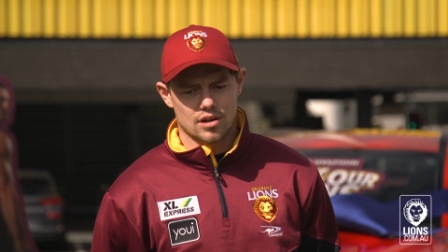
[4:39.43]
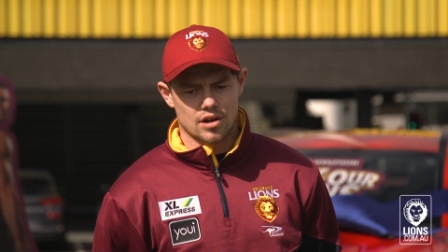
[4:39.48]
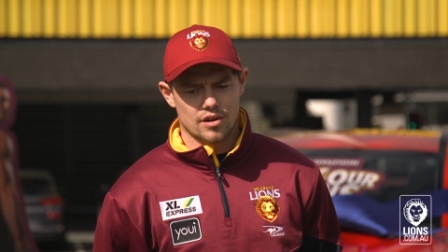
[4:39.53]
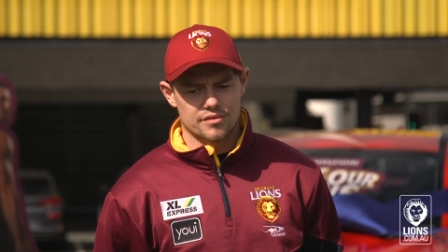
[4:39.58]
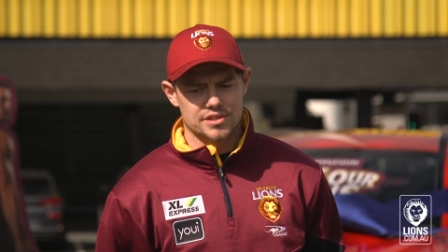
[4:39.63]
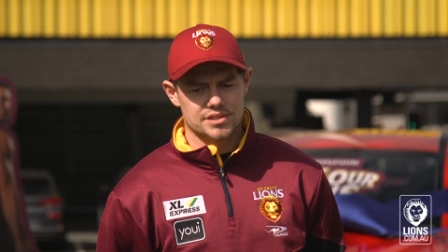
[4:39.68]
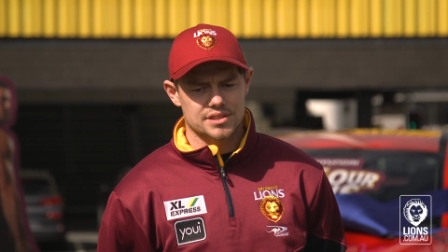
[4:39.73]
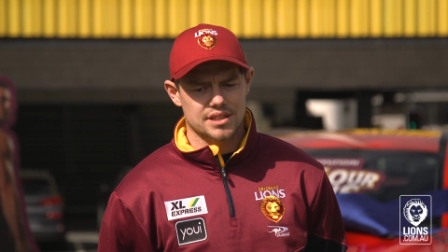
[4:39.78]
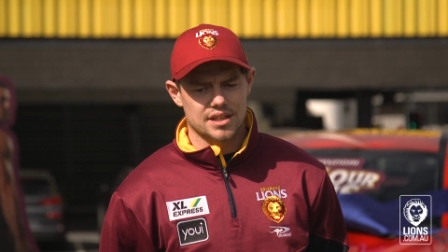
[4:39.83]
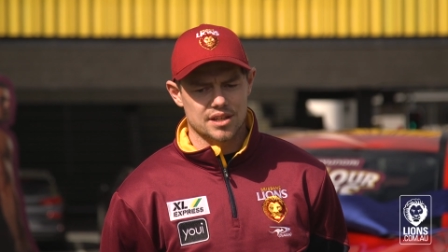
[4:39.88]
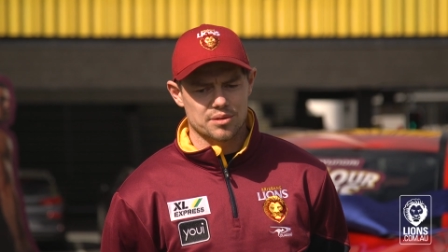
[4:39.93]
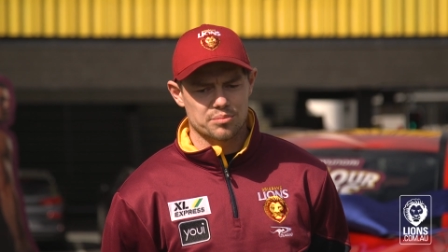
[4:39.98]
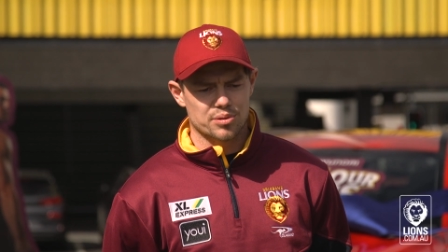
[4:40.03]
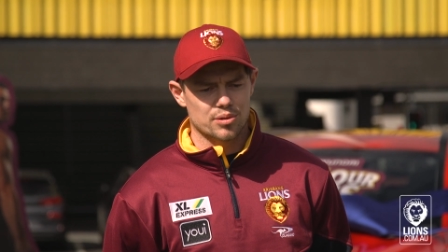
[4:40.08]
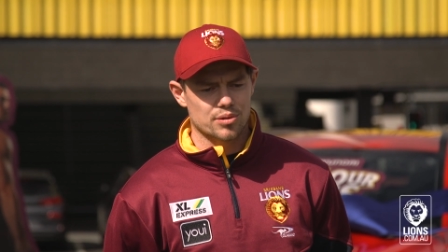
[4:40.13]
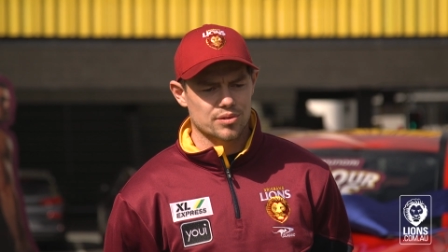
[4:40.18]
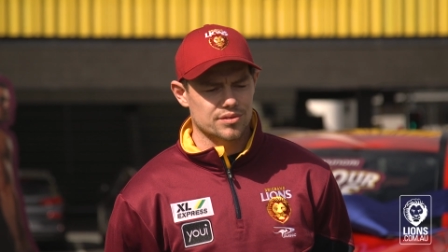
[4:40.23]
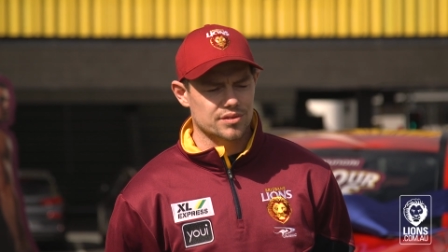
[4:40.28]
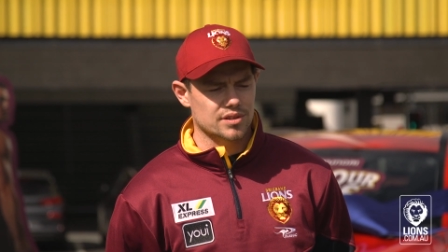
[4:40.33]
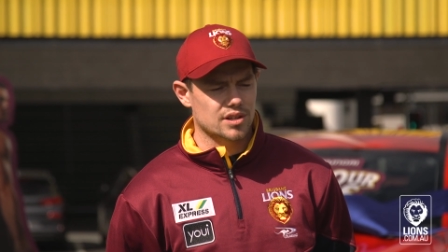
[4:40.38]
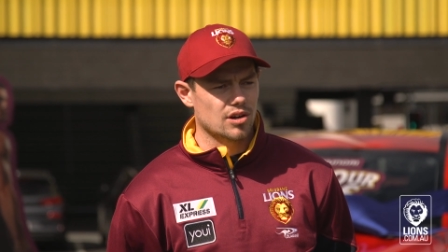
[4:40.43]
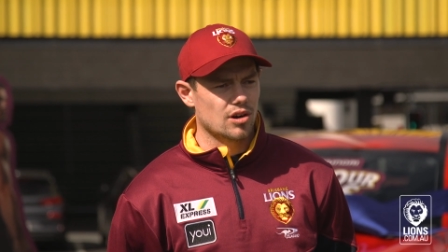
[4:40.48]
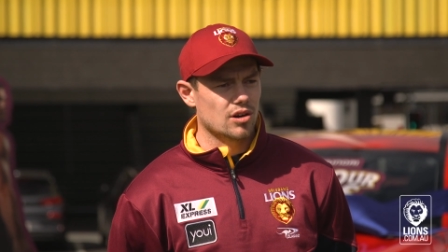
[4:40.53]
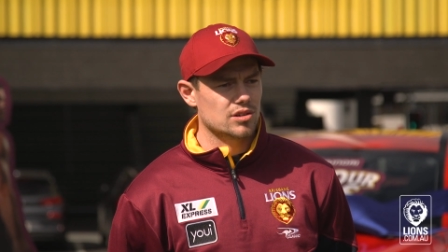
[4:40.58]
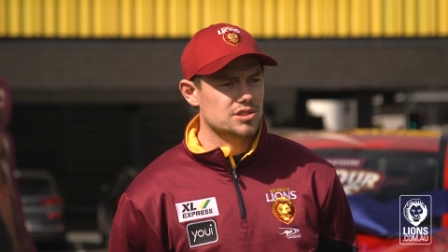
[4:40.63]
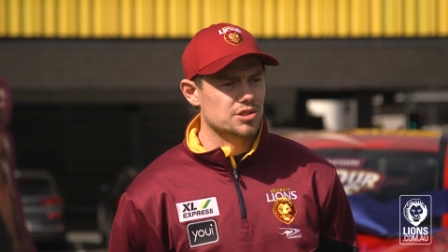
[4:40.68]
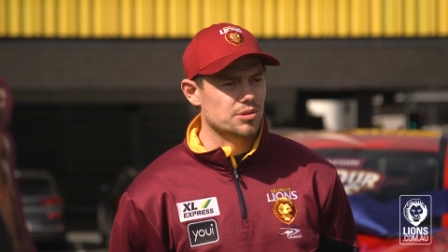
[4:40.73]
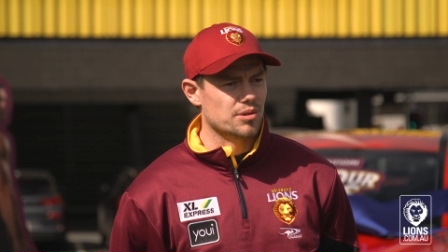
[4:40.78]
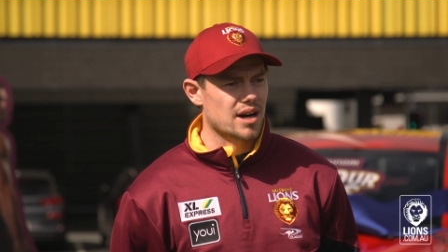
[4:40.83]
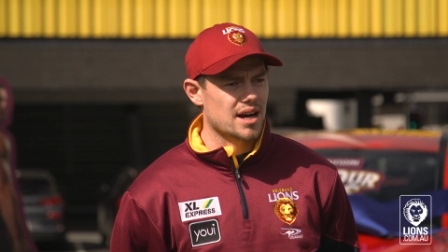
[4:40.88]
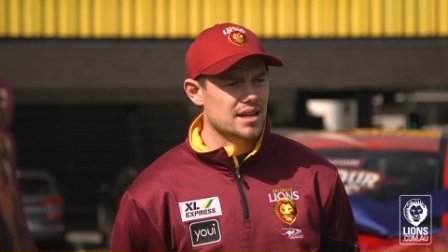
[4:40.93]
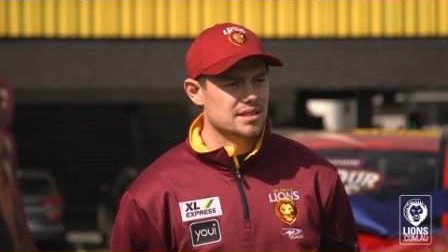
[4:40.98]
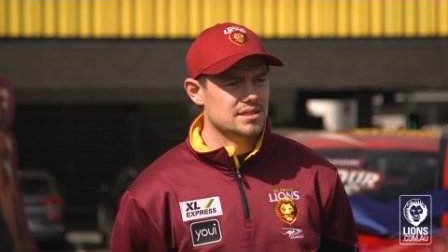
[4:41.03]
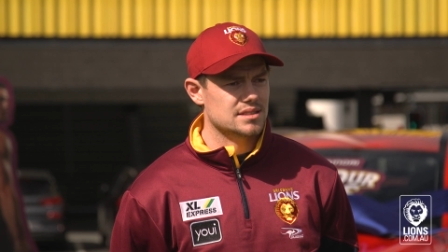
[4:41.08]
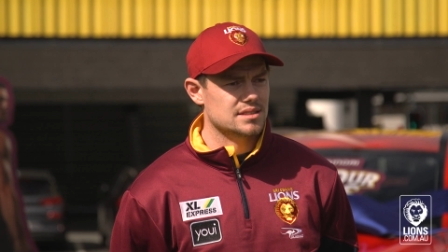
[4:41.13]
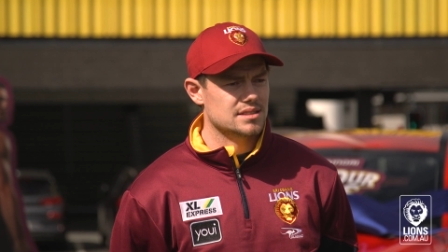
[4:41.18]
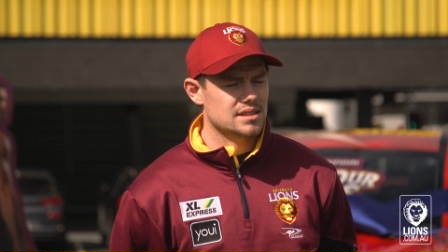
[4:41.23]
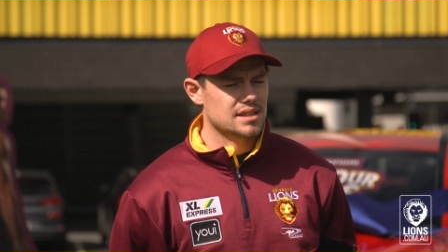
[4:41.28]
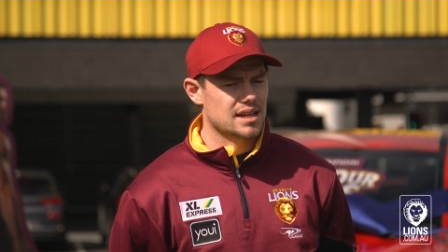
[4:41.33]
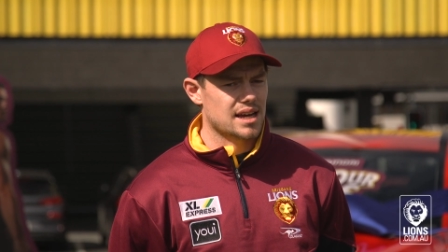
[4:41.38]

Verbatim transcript: obviously an important cog to us.